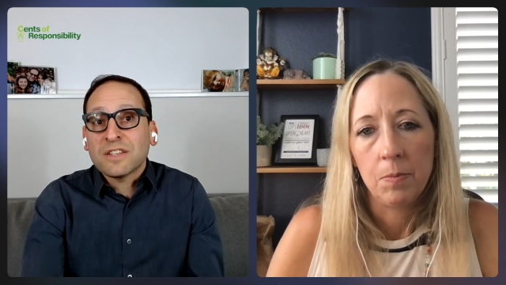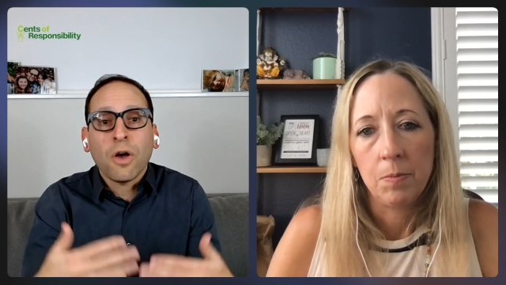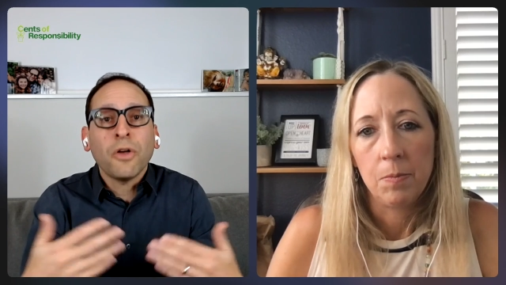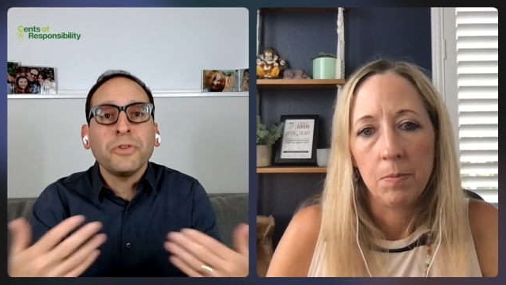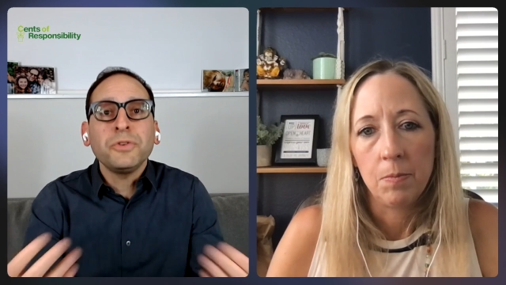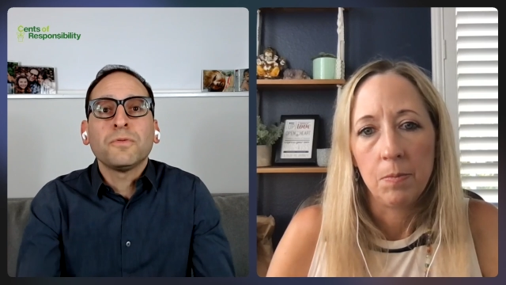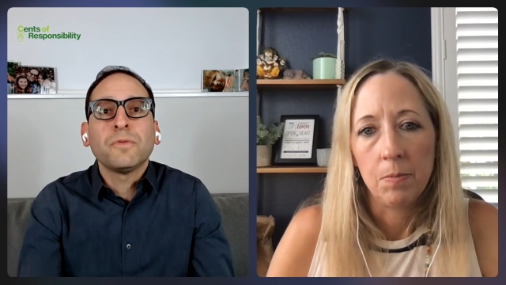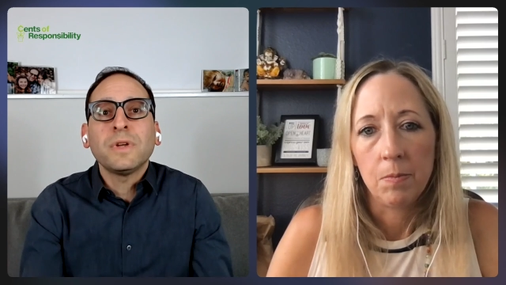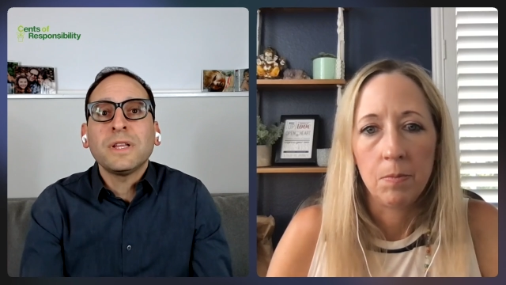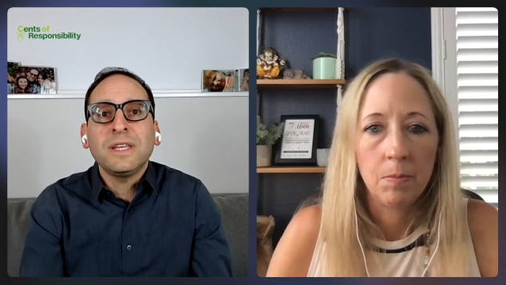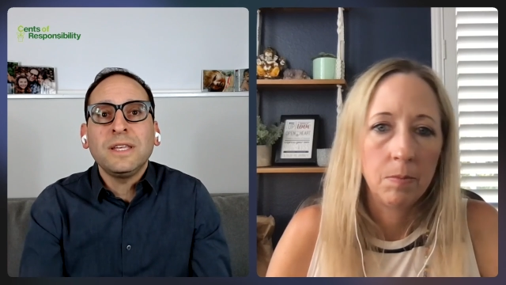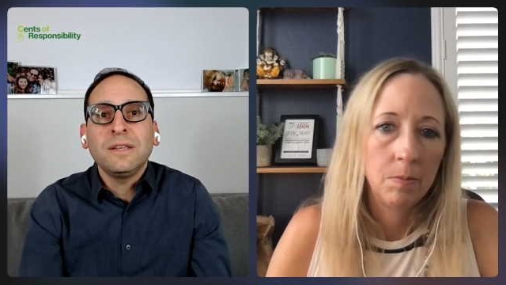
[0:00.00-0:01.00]
Speaker 1: That's all you
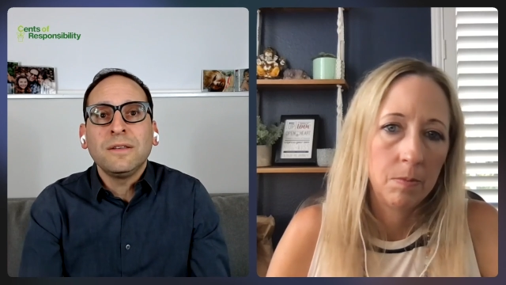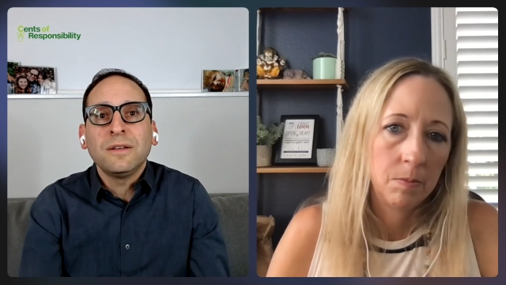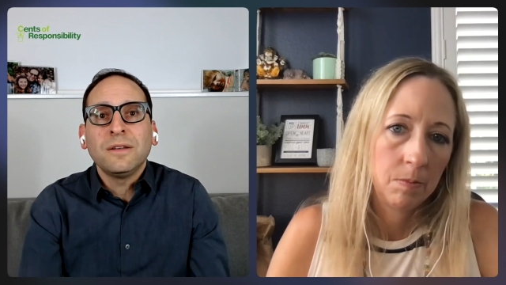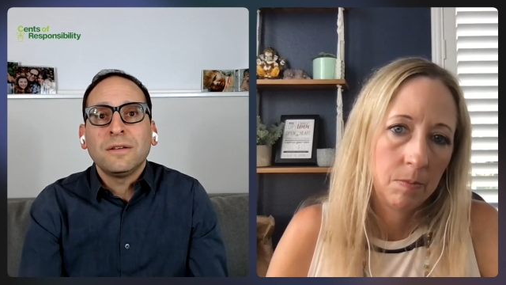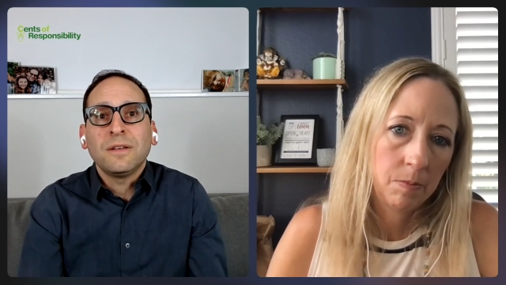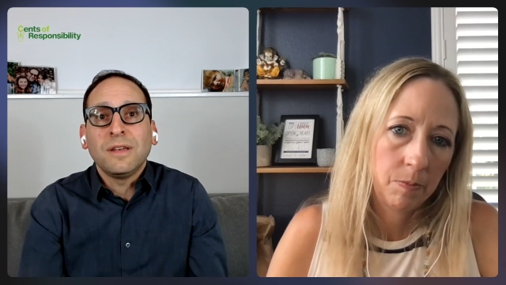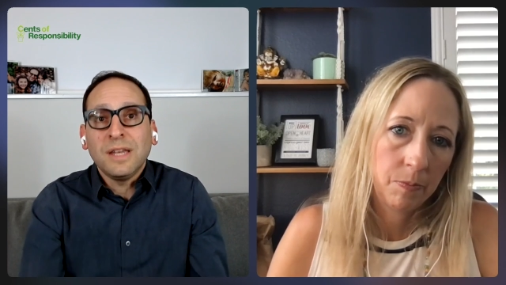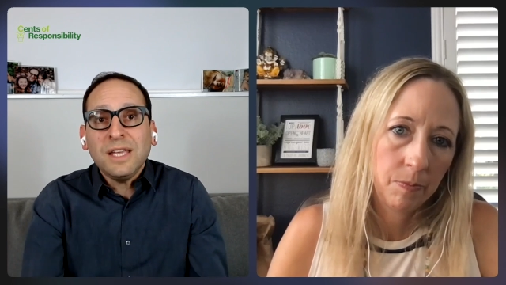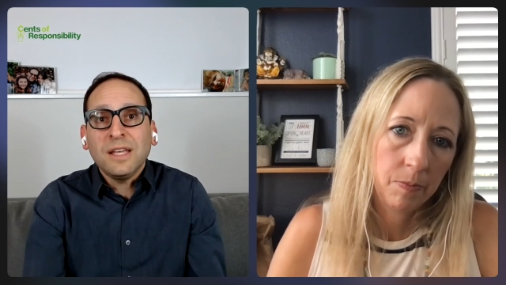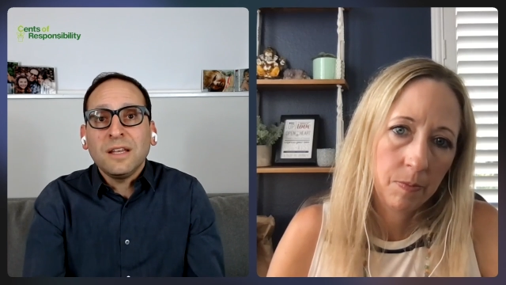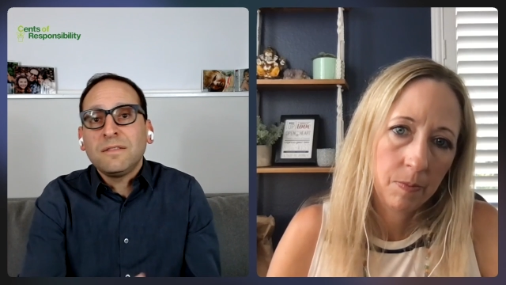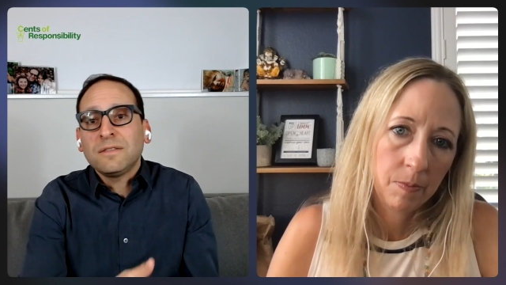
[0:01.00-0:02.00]
really
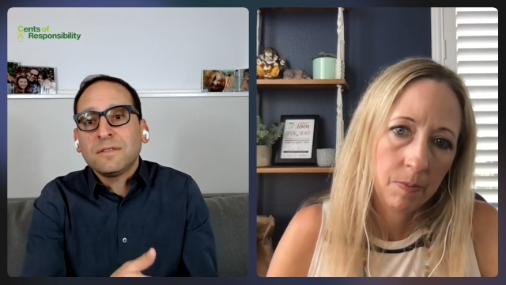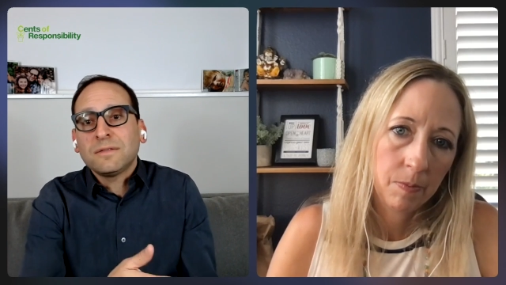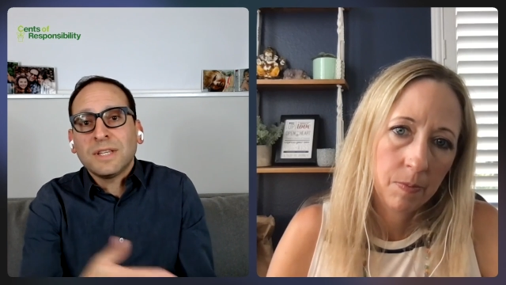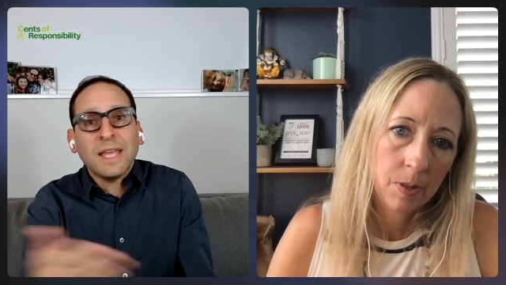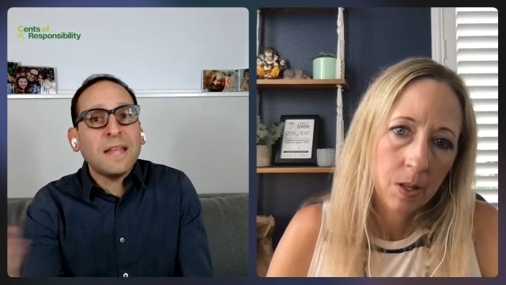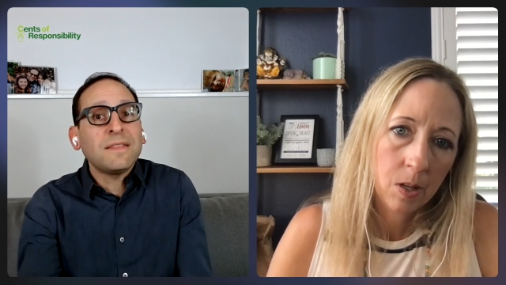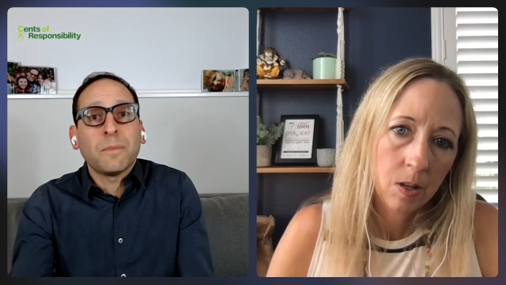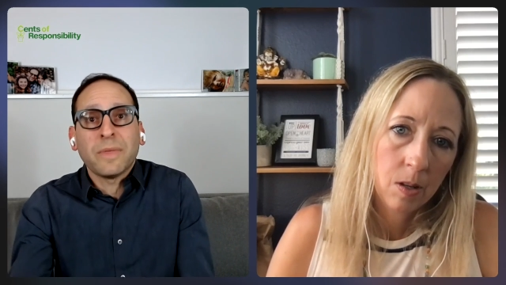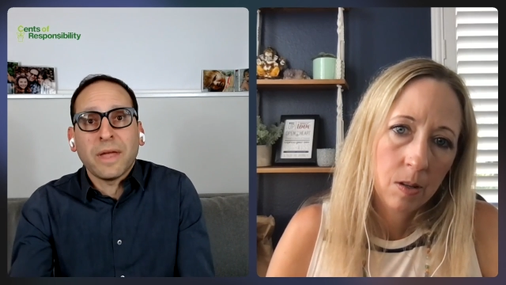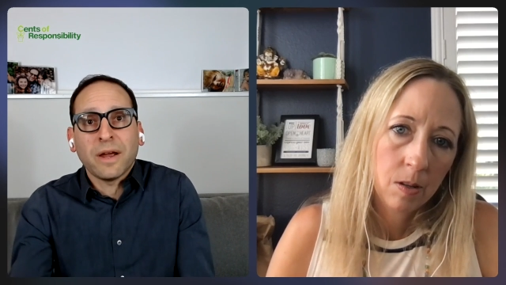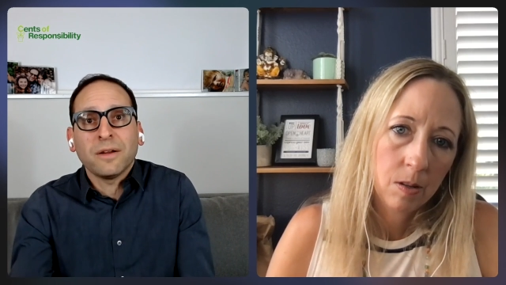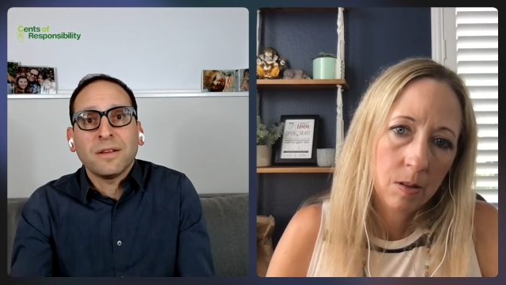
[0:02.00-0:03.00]
need to get
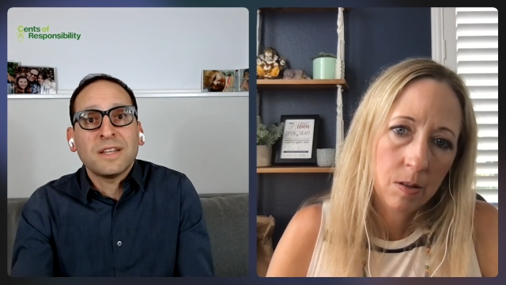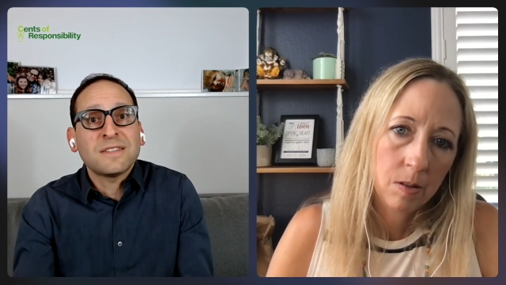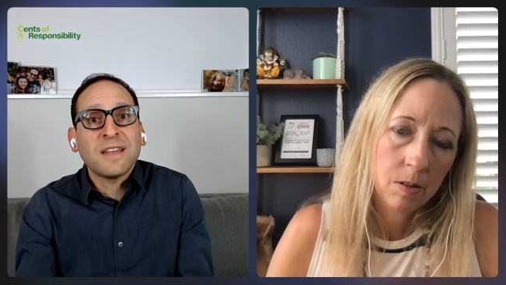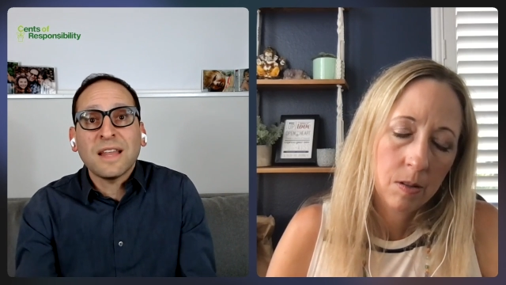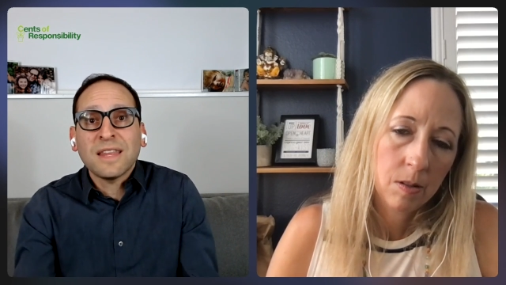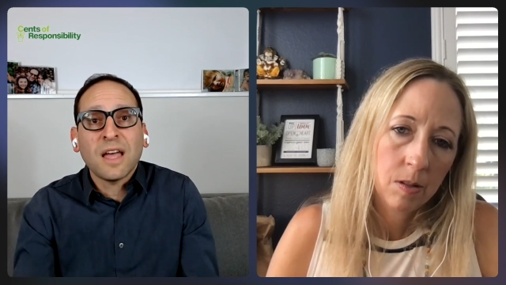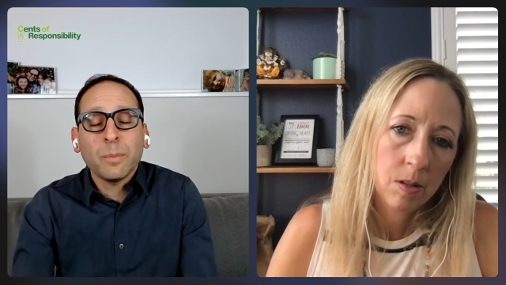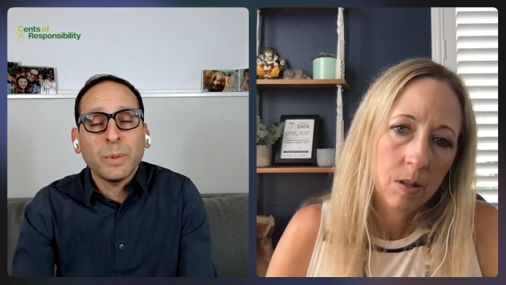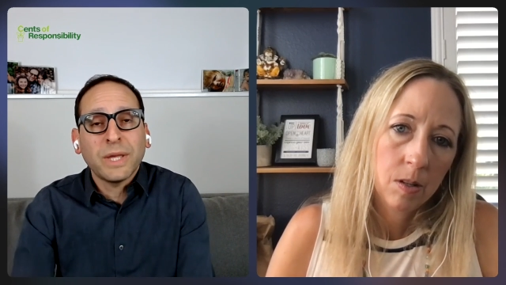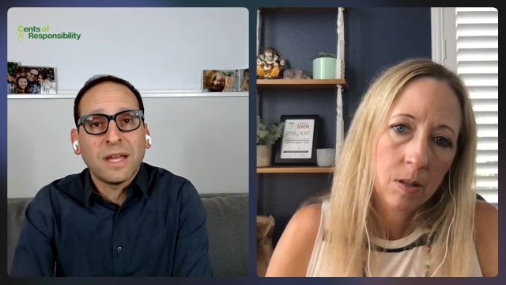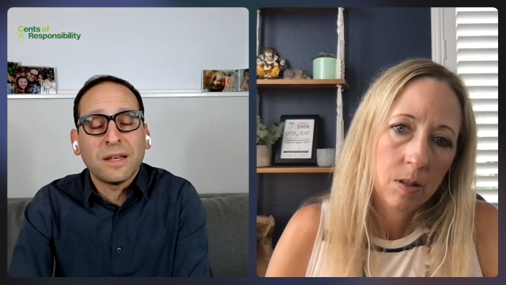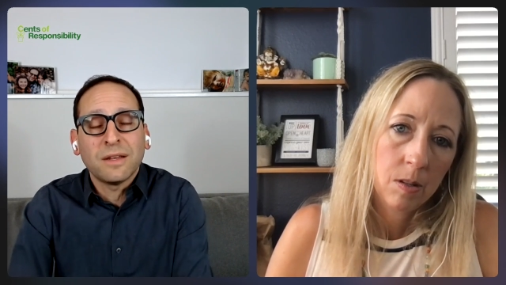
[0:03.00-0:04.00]
them there. It's not that
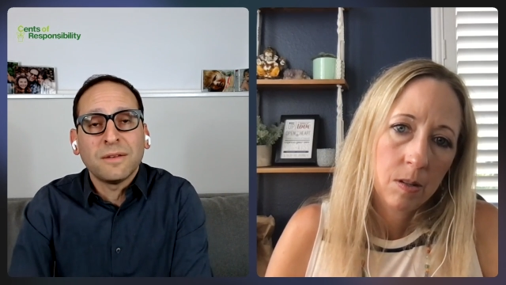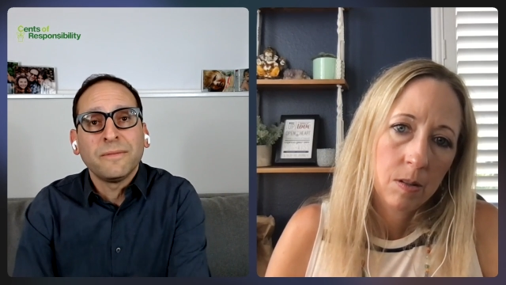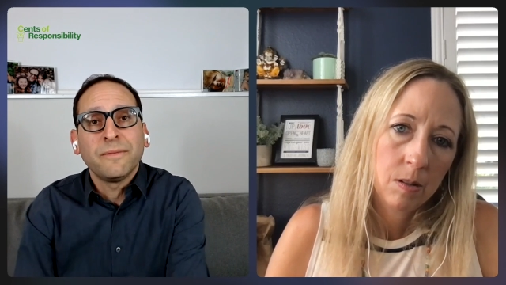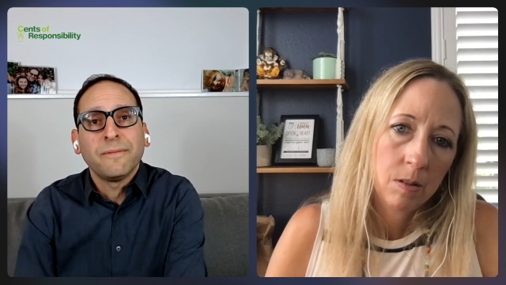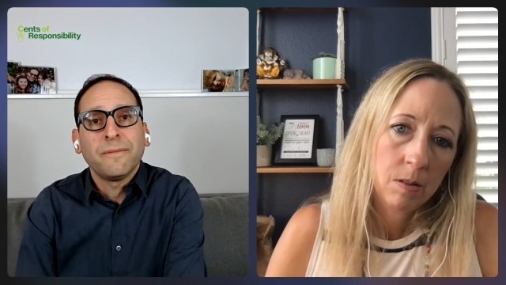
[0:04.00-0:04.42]
complicated.